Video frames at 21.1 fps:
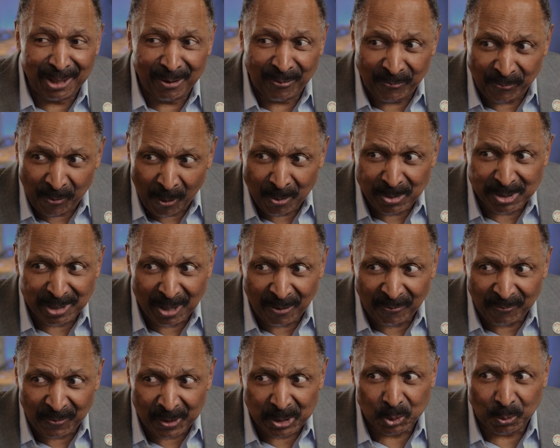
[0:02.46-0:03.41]
the first
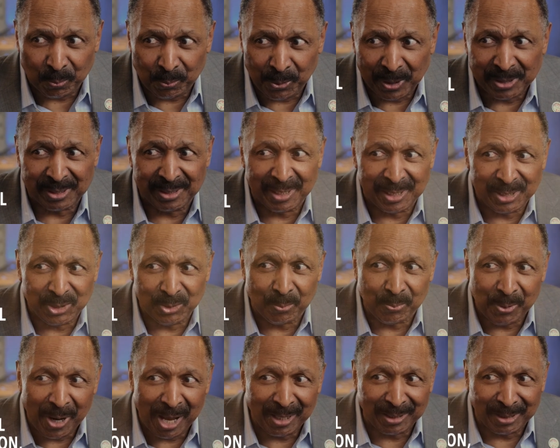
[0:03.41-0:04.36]
official presidential
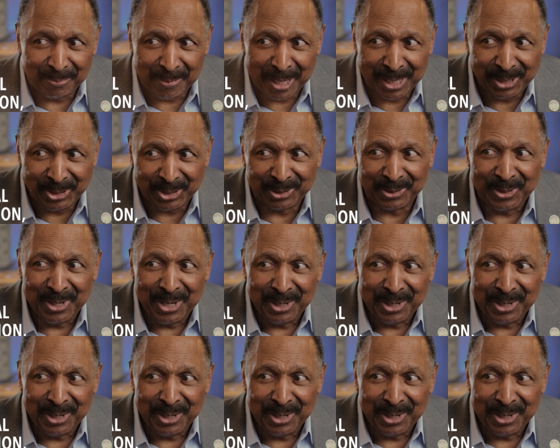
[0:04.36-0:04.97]
proclamation,